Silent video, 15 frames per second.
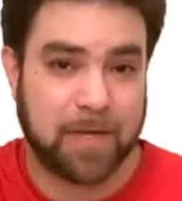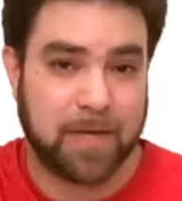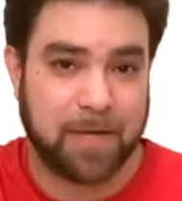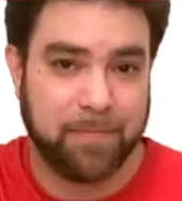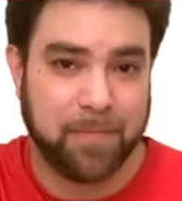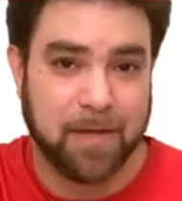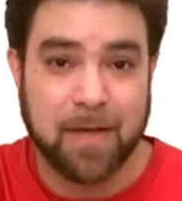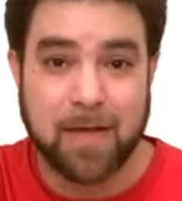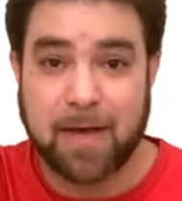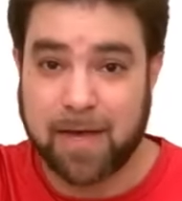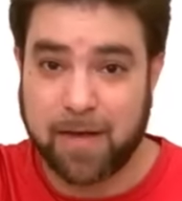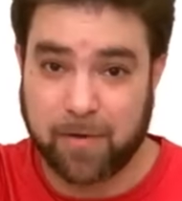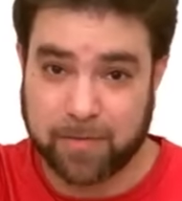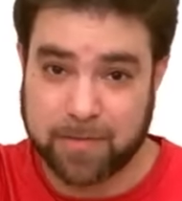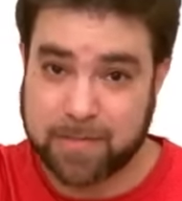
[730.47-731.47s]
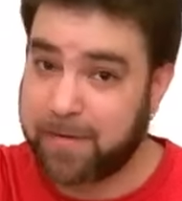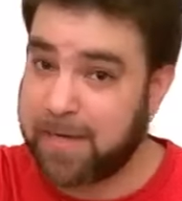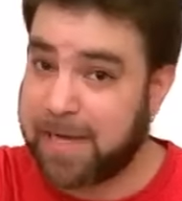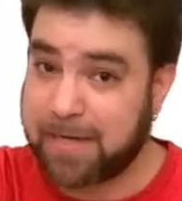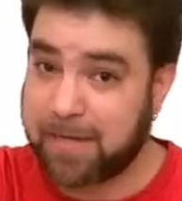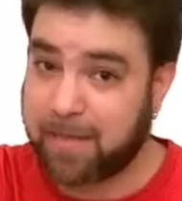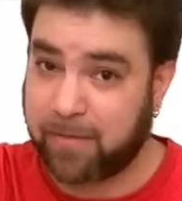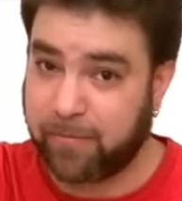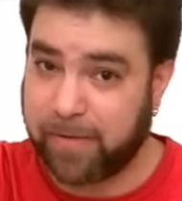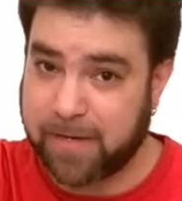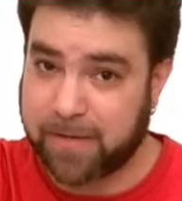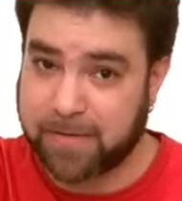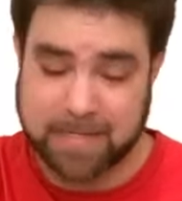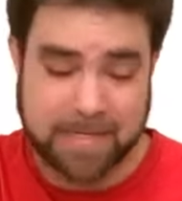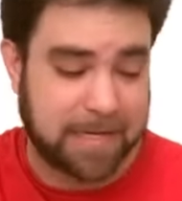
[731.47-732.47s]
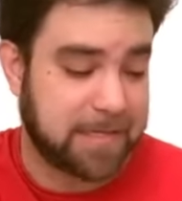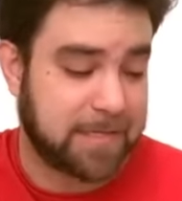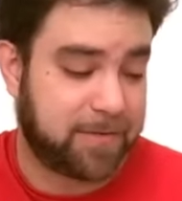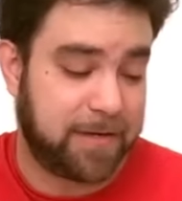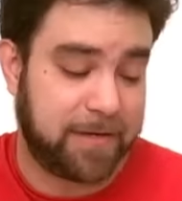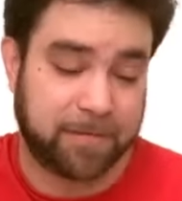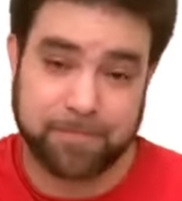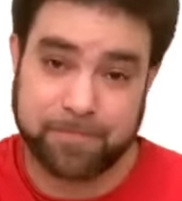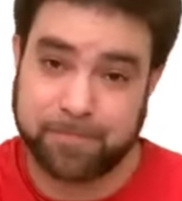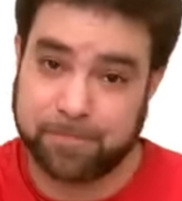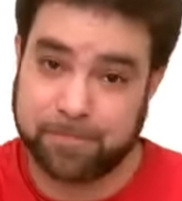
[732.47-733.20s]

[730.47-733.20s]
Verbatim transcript: Okay? I also added three on the second string